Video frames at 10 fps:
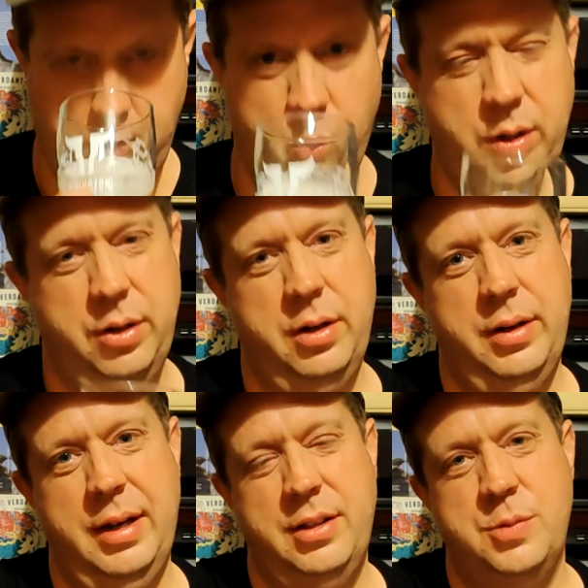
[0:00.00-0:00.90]
Oh, I don't know
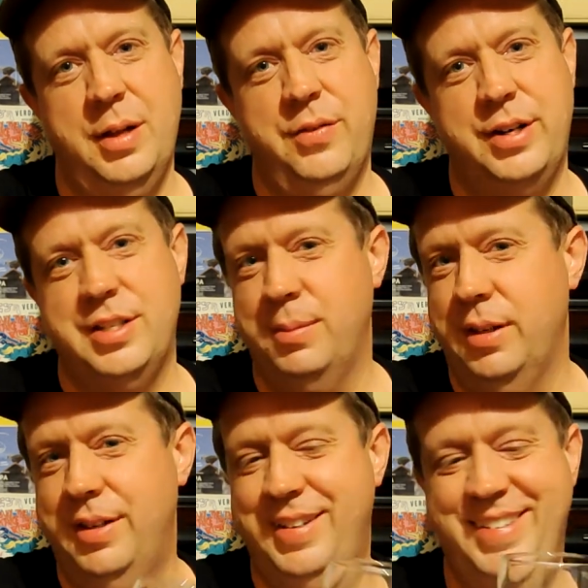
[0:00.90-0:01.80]
now, they smell very
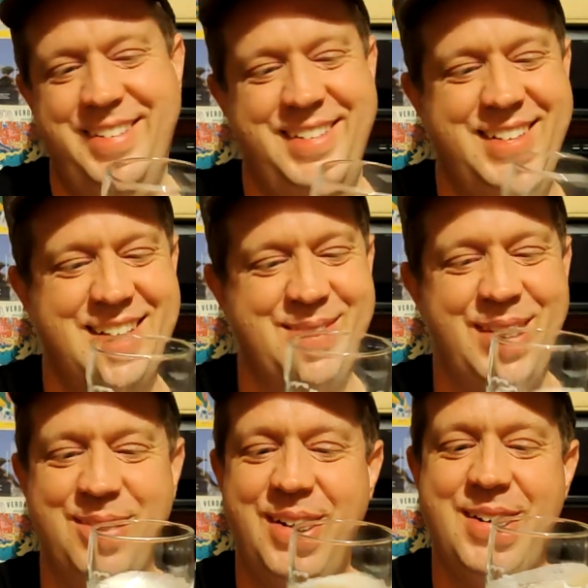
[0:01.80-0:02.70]
similar. They
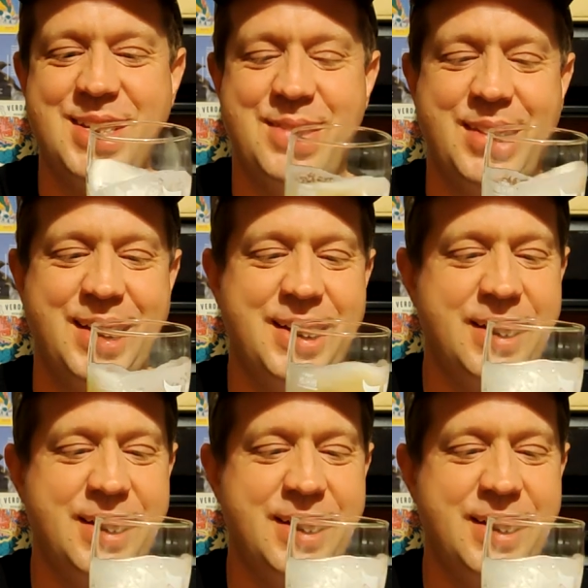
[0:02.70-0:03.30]
smell very similar.